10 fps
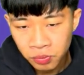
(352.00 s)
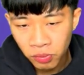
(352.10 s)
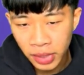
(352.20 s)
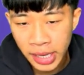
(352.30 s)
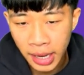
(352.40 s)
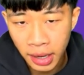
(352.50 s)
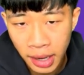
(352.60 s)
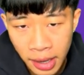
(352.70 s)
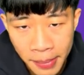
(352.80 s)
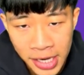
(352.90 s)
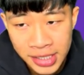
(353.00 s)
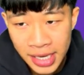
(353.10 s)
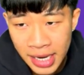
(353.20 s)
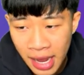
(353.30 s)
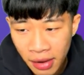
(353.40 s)
yeah, I imagine
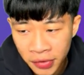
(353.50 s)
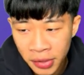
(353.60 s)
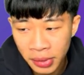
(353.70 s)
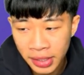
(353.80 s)
they net a few,